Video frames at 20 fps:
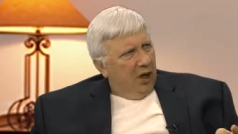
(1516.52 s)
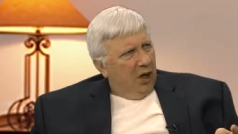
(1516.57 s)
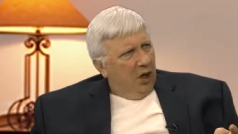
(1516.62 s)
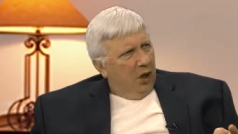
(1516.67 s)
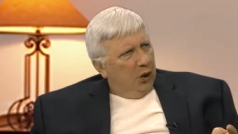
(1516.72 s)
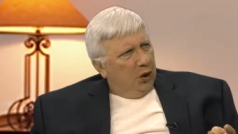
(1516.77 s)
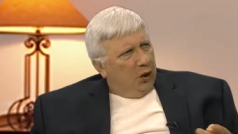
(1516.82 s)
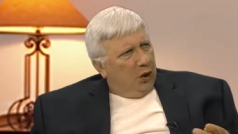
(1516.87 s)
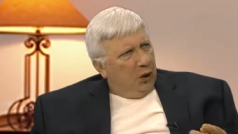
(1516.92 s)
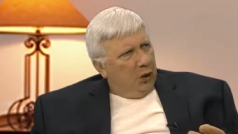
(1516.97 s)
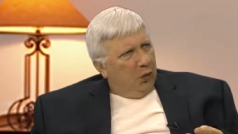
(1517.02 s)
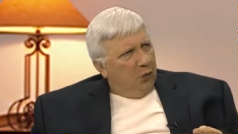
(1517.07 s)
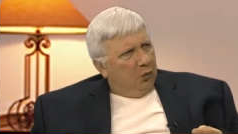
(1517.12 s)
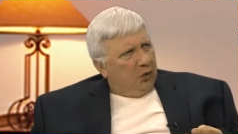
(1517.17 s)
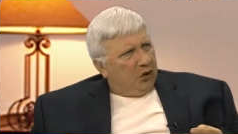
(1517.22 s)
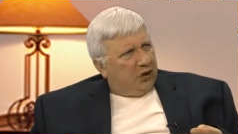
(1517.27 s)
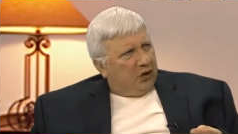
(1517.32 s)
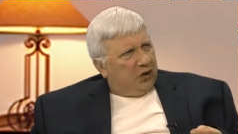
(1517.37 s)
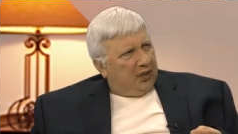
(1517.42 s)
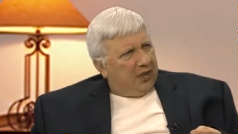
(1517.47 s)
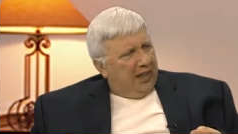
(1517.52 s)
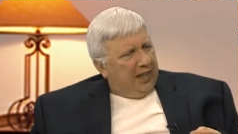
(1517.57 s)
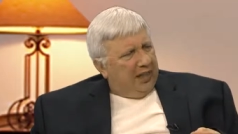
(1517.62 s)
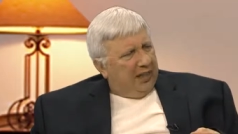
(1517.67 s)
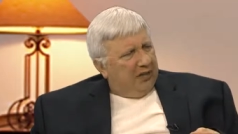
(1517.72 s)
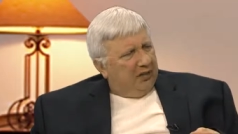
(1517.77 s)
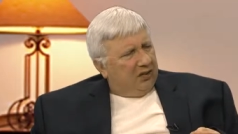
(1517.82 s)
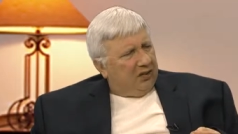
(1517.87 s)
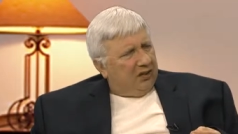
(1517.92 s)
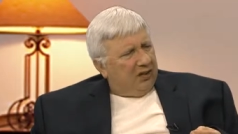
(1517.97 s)
Yep. Do you
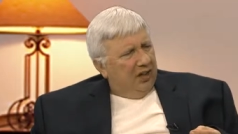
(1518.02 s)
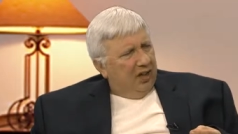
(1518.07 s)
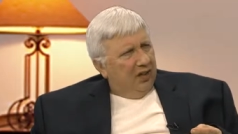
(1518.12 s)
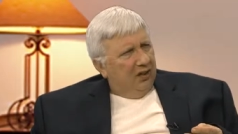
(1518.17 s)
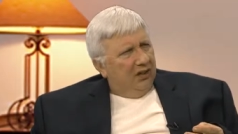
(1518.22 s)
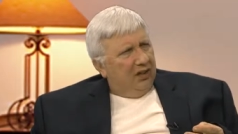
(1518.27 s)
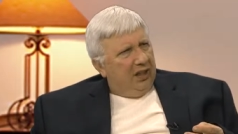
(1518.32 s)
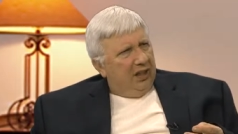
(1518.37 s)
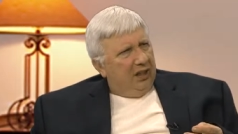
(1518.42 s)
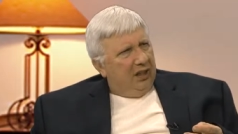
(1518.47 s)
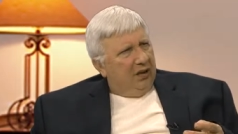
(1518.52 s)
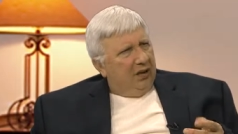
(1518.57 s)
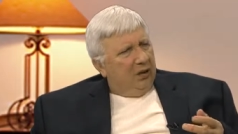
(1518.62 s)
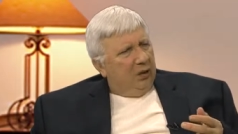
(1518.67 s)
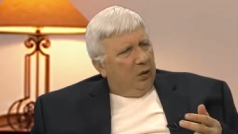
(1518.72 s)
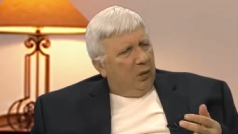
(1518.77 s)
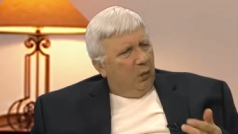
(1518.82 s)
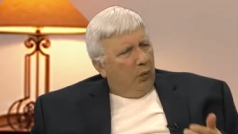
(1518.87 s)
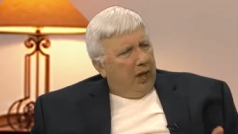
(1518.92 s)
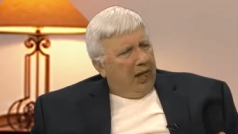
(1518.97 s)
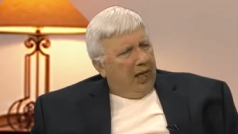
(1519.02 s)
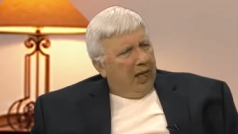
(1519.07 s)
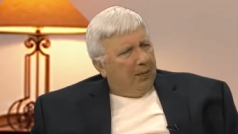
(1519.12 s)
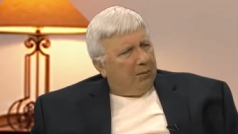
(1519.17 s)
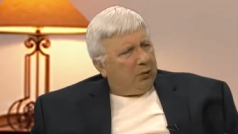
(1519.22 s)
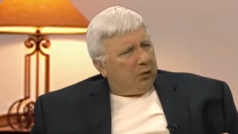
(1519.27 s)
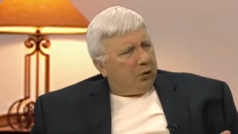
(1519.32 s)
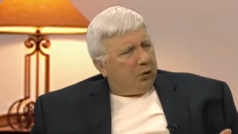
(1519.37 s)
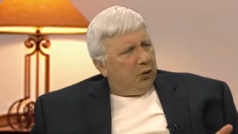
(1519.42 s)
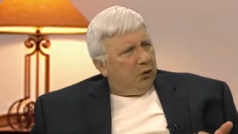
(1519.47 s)
sense the New
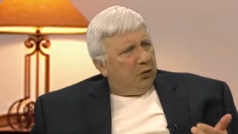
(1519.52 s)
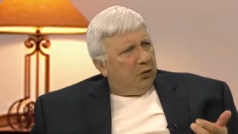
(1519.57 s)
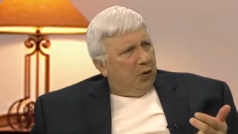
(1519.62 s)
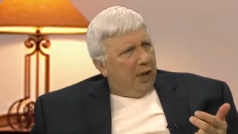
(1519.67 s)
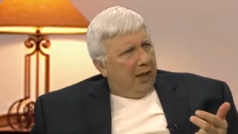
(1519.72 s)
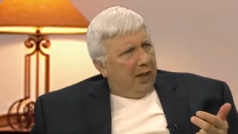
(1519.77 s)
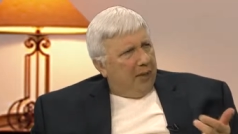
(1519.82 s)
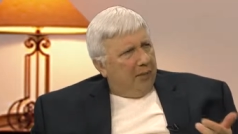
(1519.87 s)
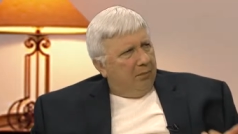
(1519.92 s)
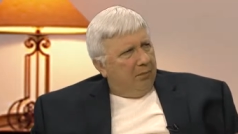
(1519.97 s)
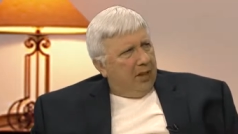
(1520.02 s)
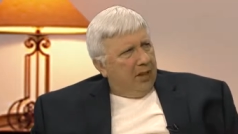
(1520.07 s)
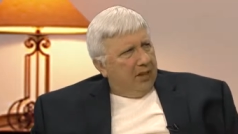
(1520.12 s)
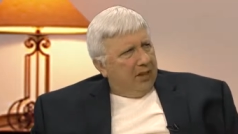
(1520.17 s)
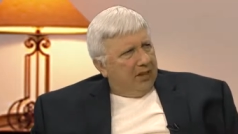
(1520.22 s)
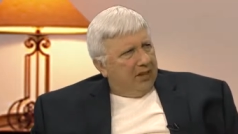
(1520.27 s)
Hampshire um,